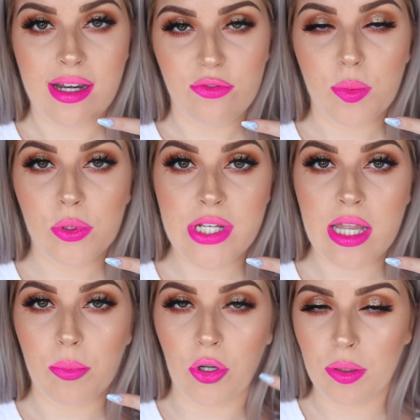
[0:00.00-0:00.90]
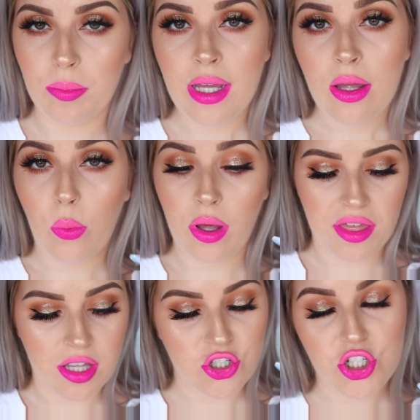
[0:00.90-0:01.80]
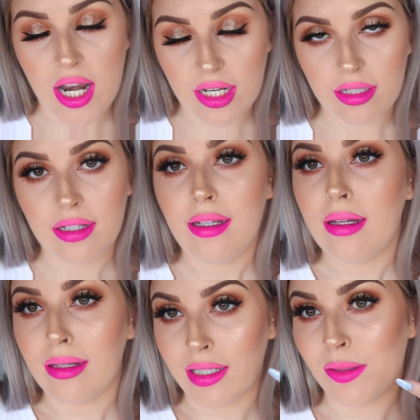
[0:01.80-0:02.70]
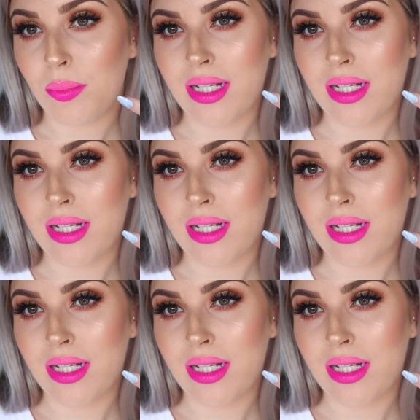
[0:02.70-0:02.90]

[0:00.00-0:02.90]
Ineffable down the bottom with Shannon lip